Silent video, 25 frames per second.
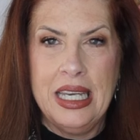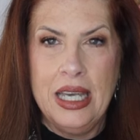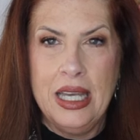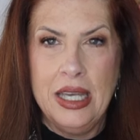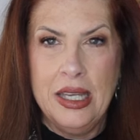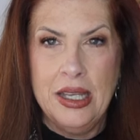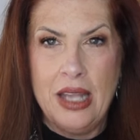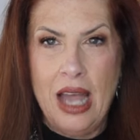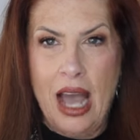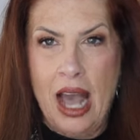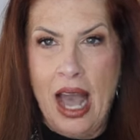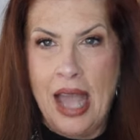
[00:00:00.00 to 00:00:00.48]

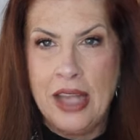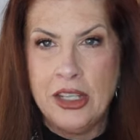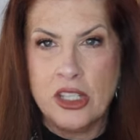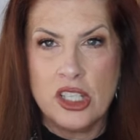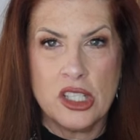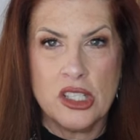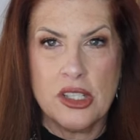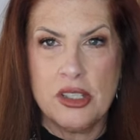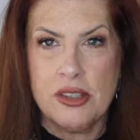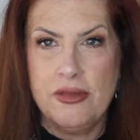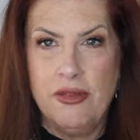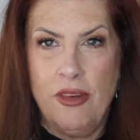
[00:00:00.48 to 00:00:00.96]
it, I
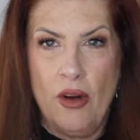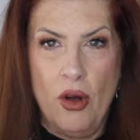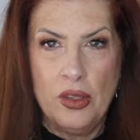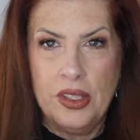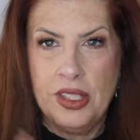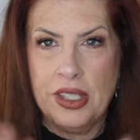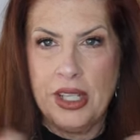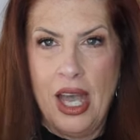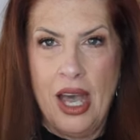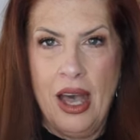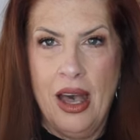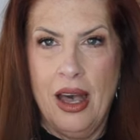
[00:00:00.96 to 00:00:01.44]
just
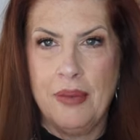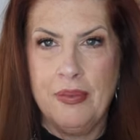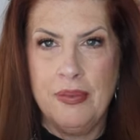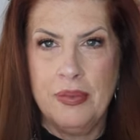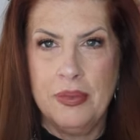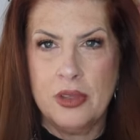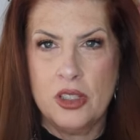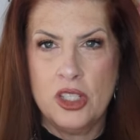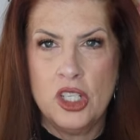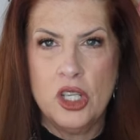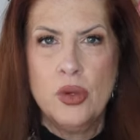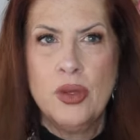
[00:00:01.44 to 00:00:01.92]
folded up.
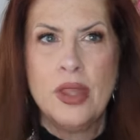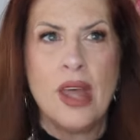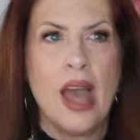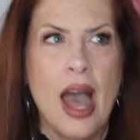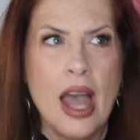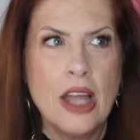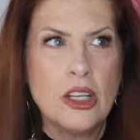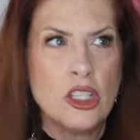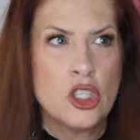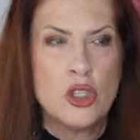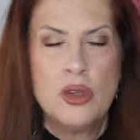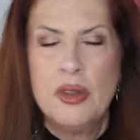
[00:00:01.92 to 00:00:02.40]
Do
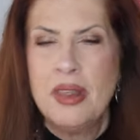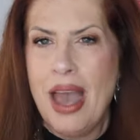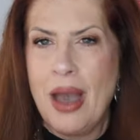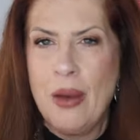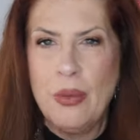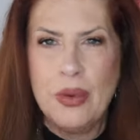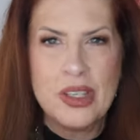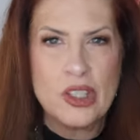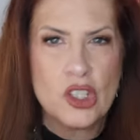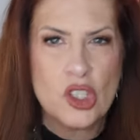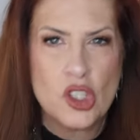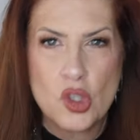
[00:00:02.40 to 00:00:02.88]
that. Do
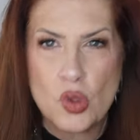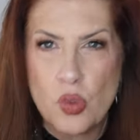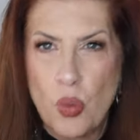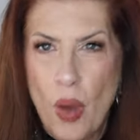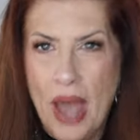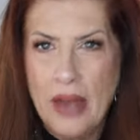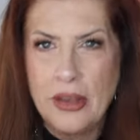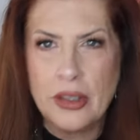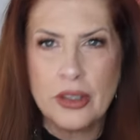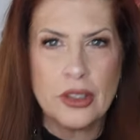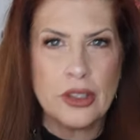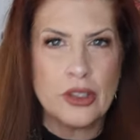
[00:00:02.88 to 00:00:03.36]
that with
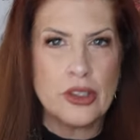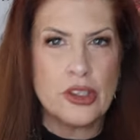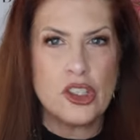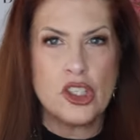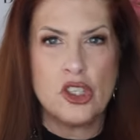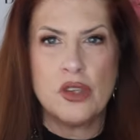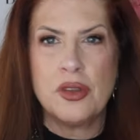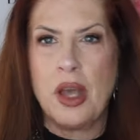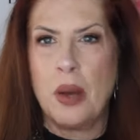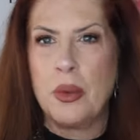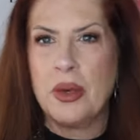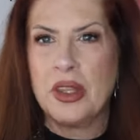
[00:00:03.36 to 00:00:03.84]
sweaters.
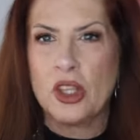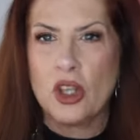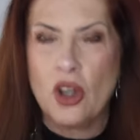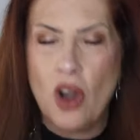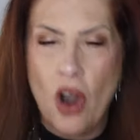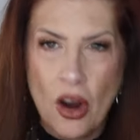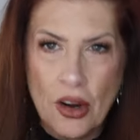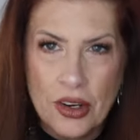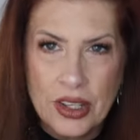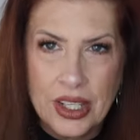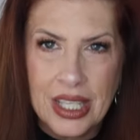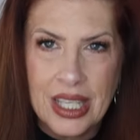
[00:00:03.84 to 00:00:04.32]
Do that with
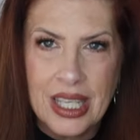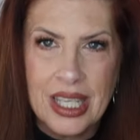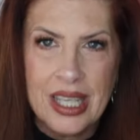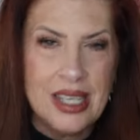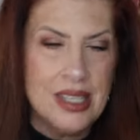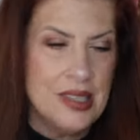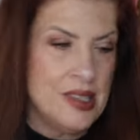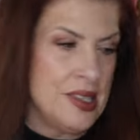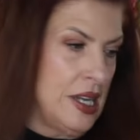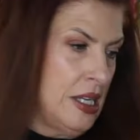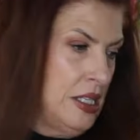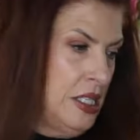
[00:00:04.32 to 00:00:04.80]

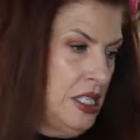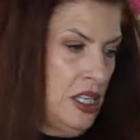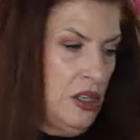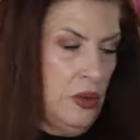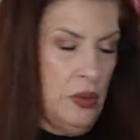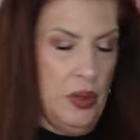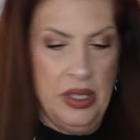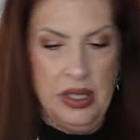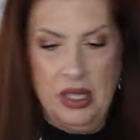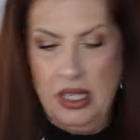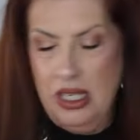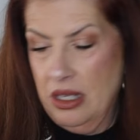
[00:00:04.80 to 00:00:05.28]
cardigans. I did
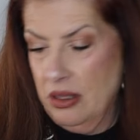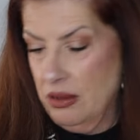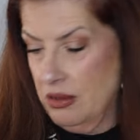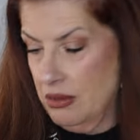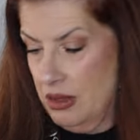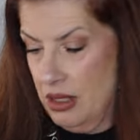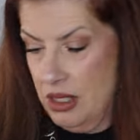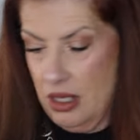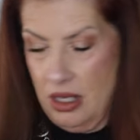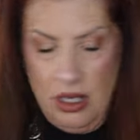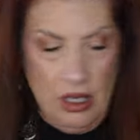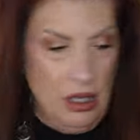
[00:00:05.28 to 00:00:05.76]
it with the,
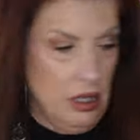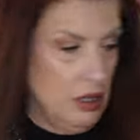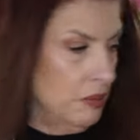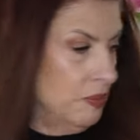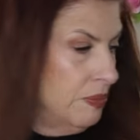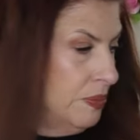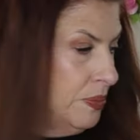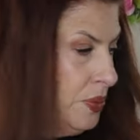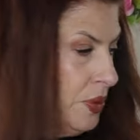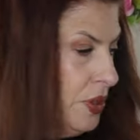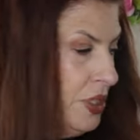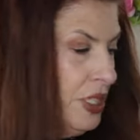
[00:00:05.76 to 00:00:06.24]

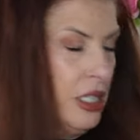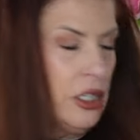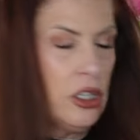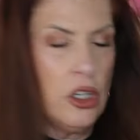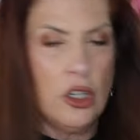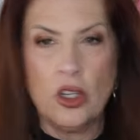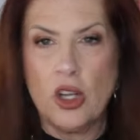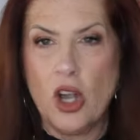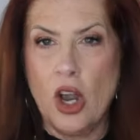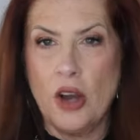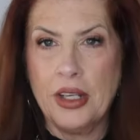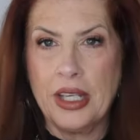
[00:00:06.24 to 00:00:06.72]
the pretty
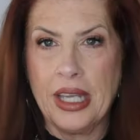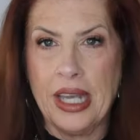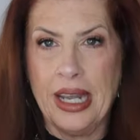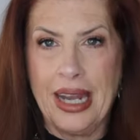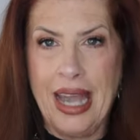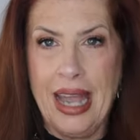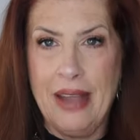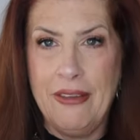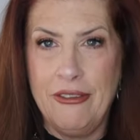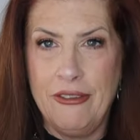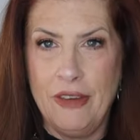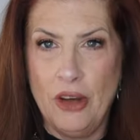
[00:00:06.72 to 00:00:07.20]
little cardigan.
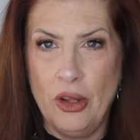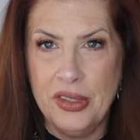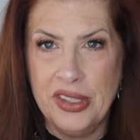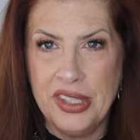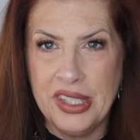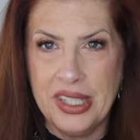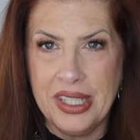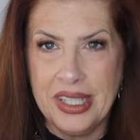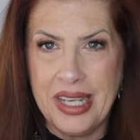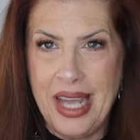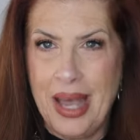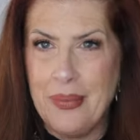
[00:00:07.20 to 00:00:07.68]
I
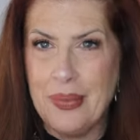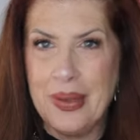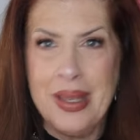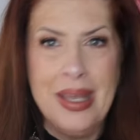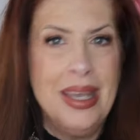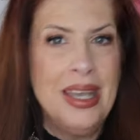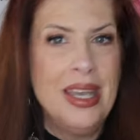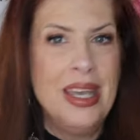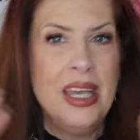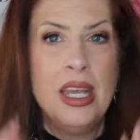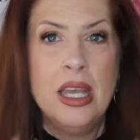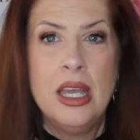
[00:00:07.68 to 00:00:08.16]
folded it up.
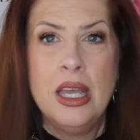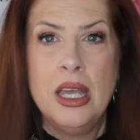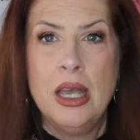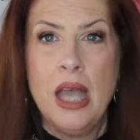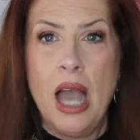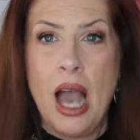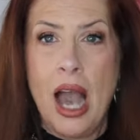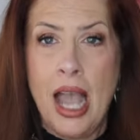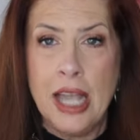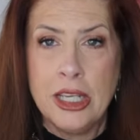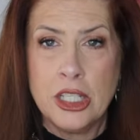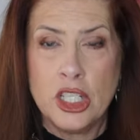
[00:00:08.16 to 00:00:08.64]

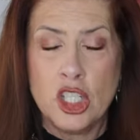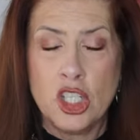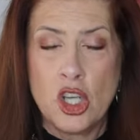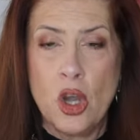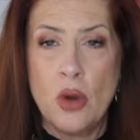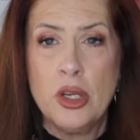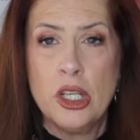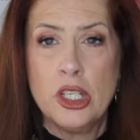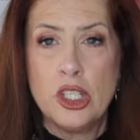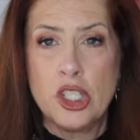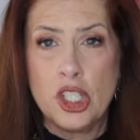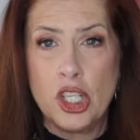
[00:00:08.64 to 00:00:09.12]
I
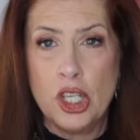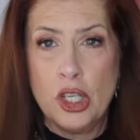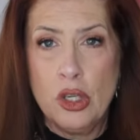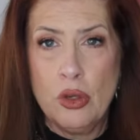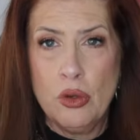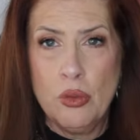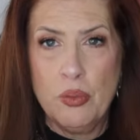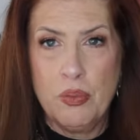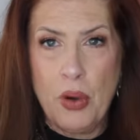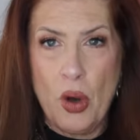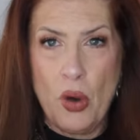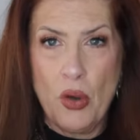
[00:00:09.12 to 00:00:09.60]
showed it to
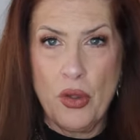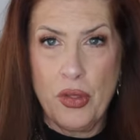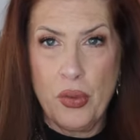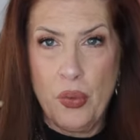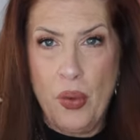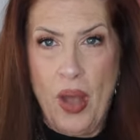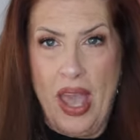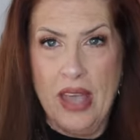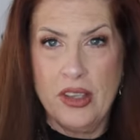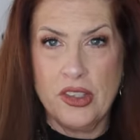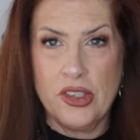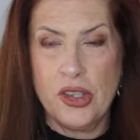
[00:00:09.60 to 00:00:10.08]
you both
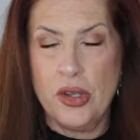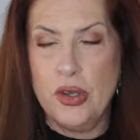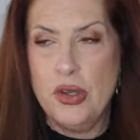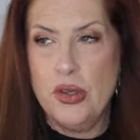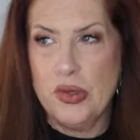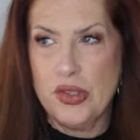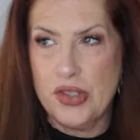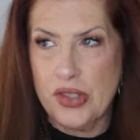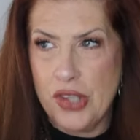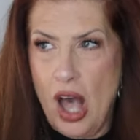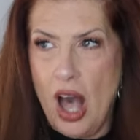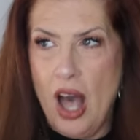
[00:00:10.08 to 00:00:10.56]
ways. So
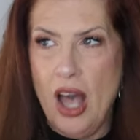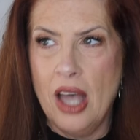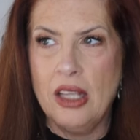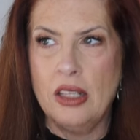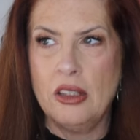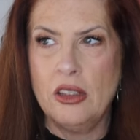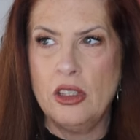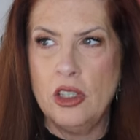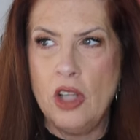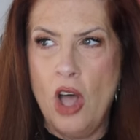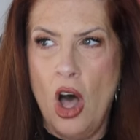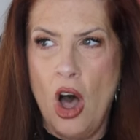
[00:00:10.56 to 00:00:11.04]
you saw
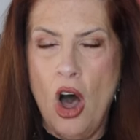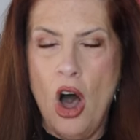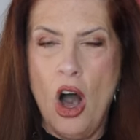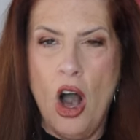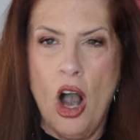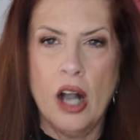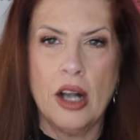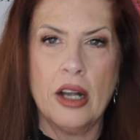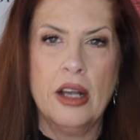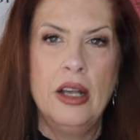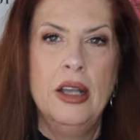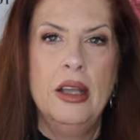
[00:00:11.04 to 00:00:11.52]
it
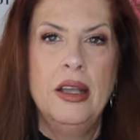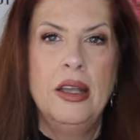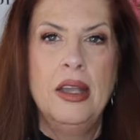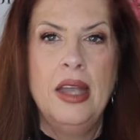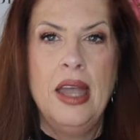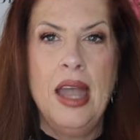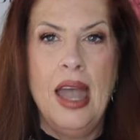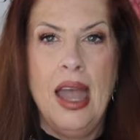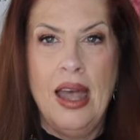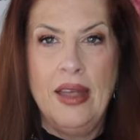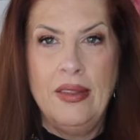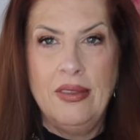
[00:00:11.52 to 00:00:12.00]
long
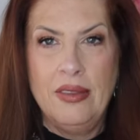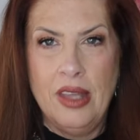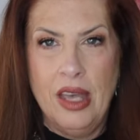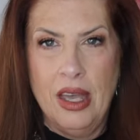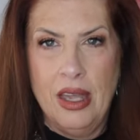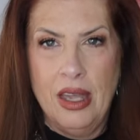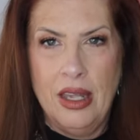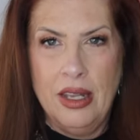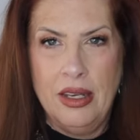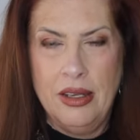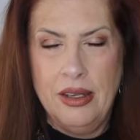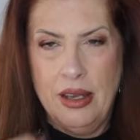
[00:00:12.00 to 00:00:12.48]
and
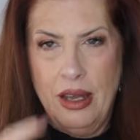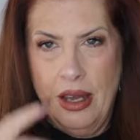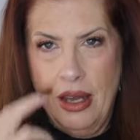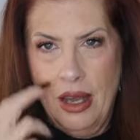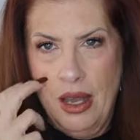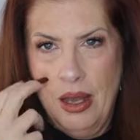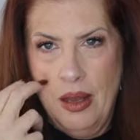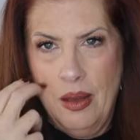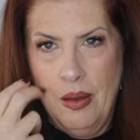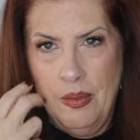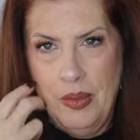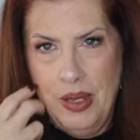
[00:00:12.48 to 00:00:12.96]
then
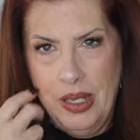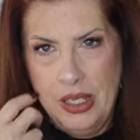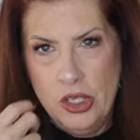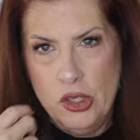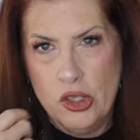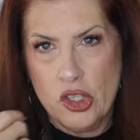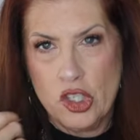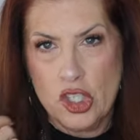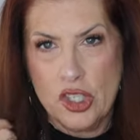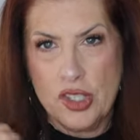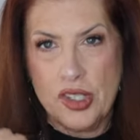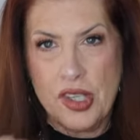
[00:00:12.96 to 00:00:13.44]
um,
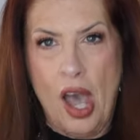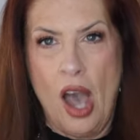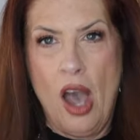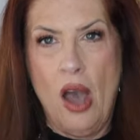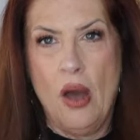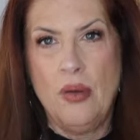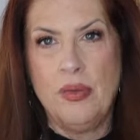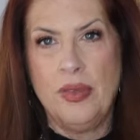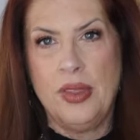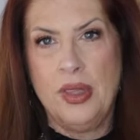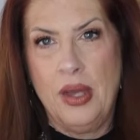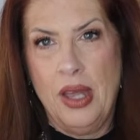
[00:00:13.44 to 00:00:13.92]
you
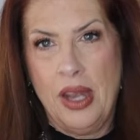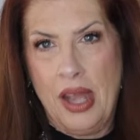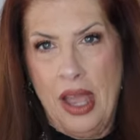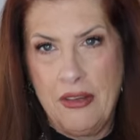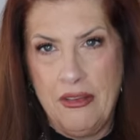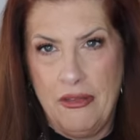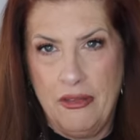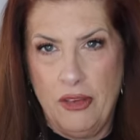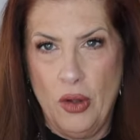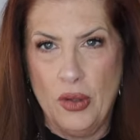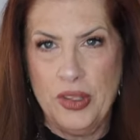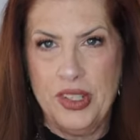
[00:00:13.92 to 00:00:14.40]
saw that I
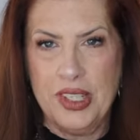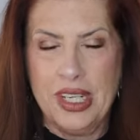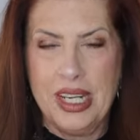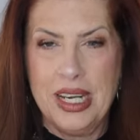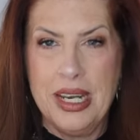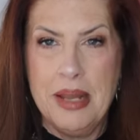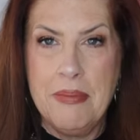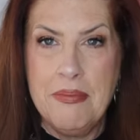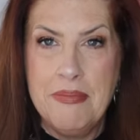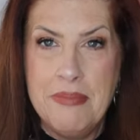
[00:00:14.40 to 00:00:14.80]
folded in. It